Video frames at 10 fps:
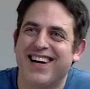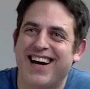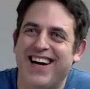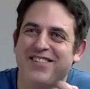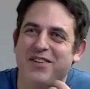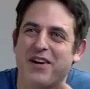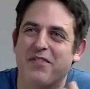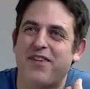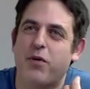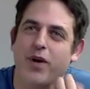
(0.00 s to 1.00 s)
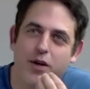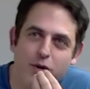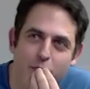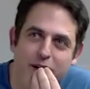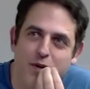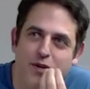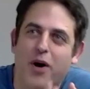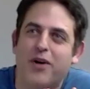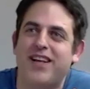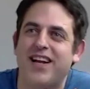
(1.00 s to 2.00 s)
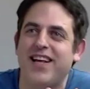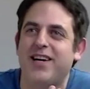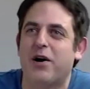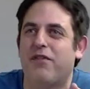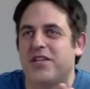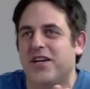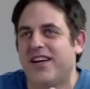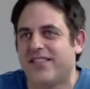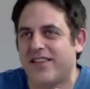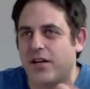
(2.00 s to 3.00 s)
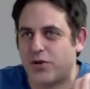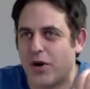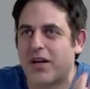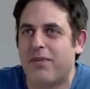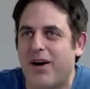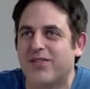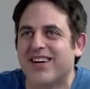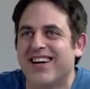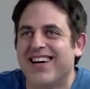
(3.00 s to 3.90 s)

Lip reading: Right. So I think when you talk the lingo of engineers and you talk about